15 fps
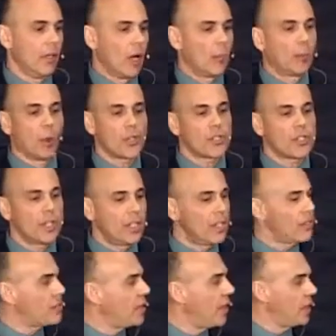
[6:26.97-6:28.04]
A portion of
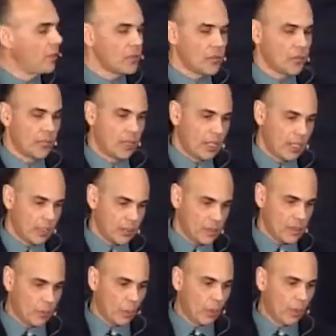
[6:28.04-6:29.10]
these sales
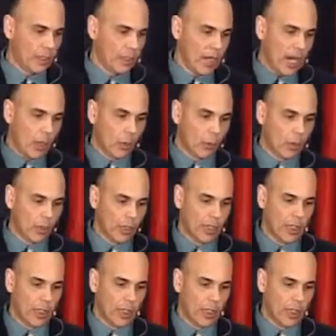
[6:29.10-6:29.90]
support our work,